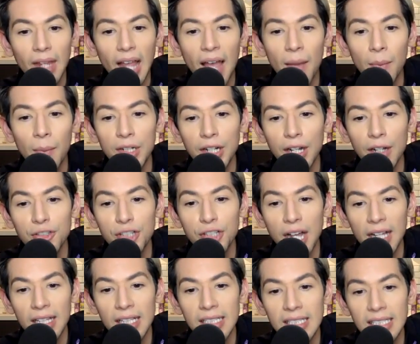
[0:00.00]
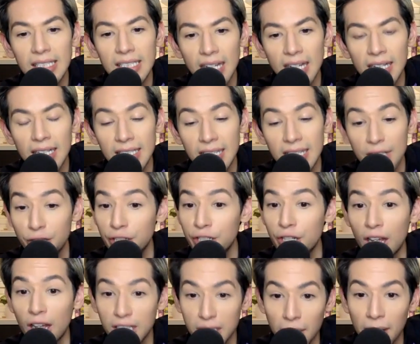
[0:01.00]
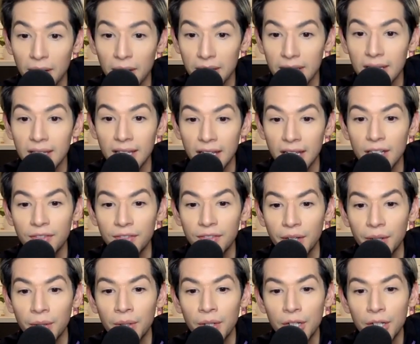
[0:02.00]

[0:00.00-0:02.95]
I wonder how Jacqueline's son is. She talks about it in the interview.